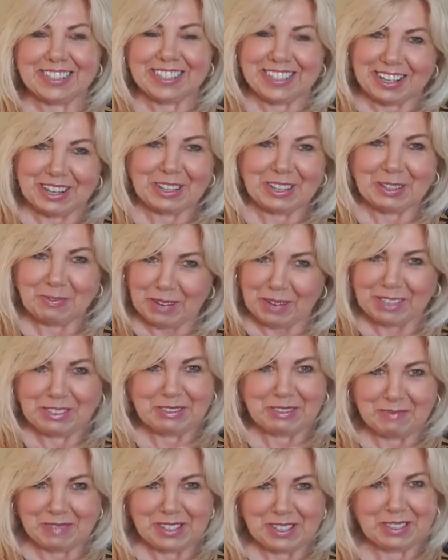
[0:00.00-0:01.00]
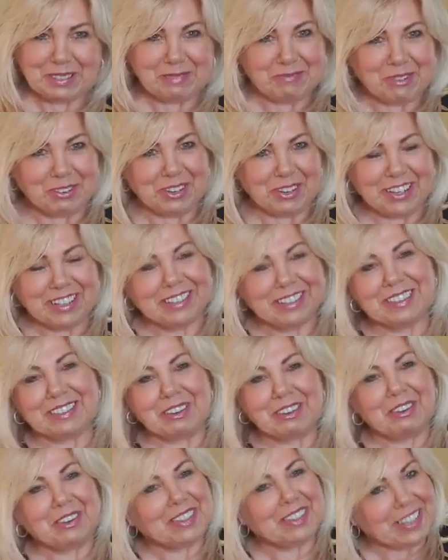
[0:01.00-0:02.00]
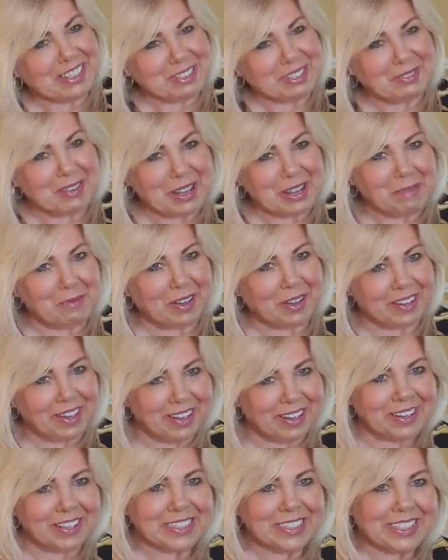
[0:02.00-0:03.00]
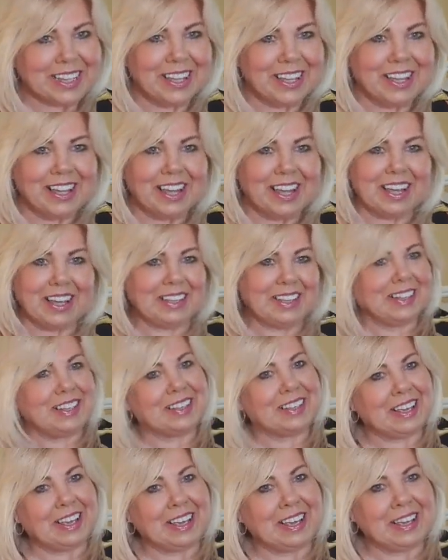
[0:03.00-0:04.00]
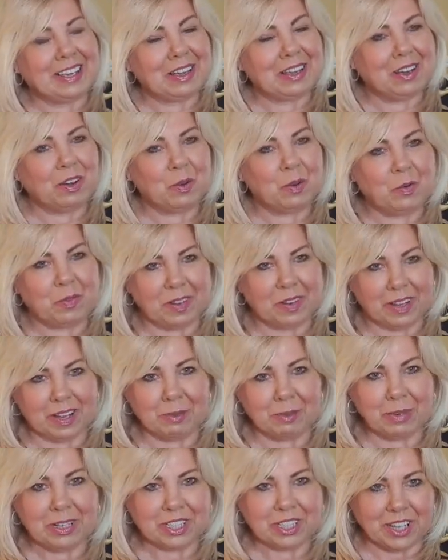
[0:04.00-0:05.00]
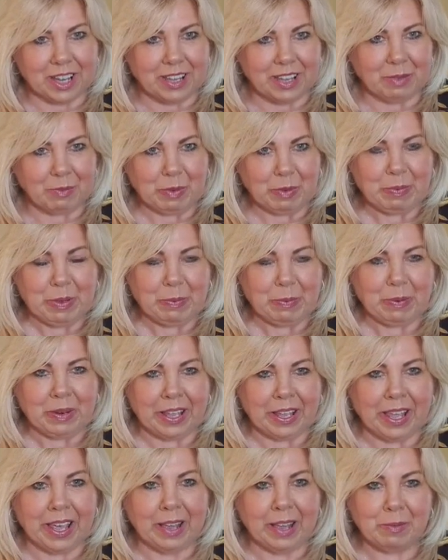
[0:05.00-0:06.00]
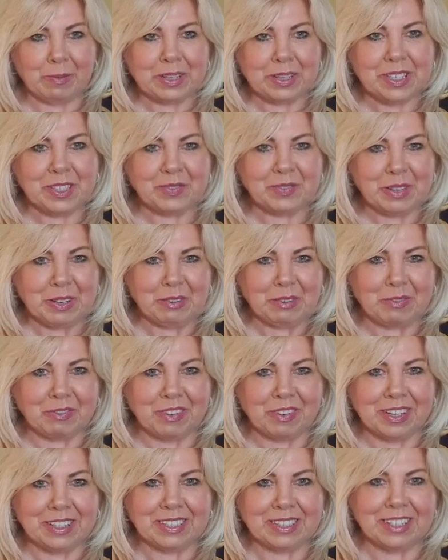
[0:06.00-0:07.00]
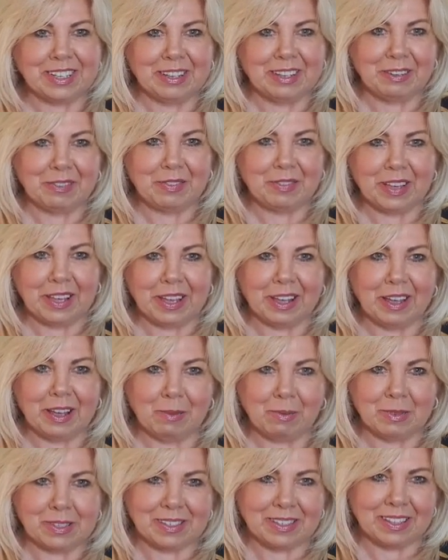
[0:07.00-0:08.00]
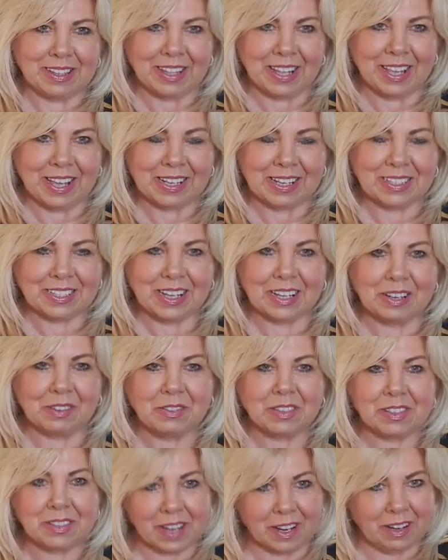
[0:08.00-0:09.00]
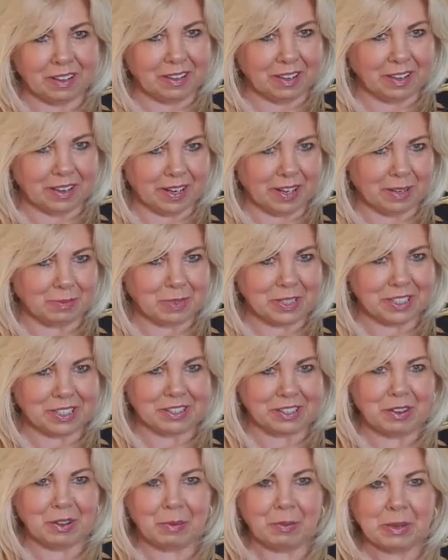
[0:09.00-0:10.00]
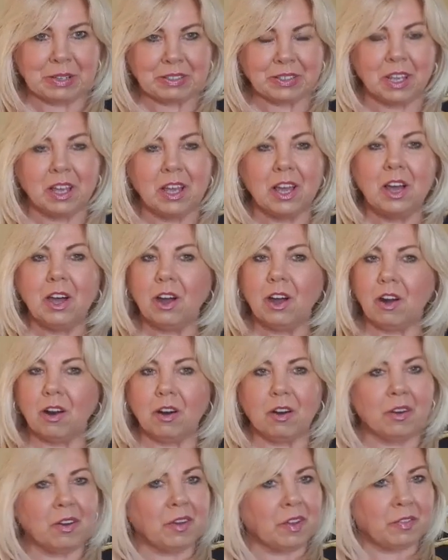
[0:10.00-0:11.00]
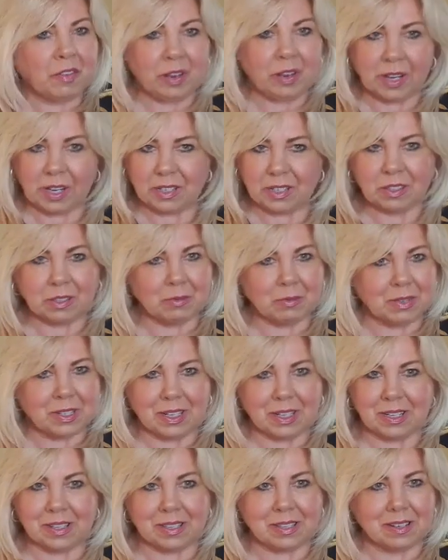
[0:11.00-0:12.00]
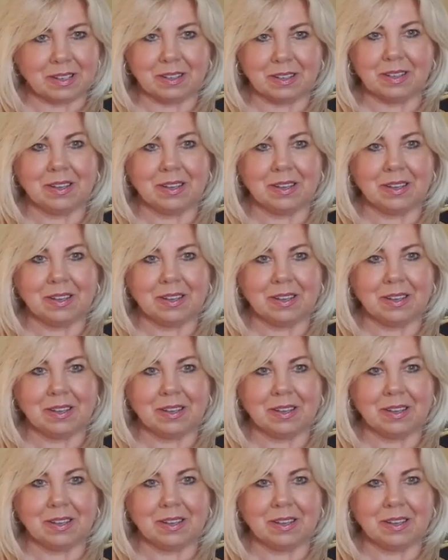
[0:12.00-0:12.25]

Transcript: it got the better of me this morning, so that's why I'm on here. And hopefully I will check in with people again. Please feel free to leave comments in the end, and if there's anything you'd like me to talk about, or if you need someone to listen,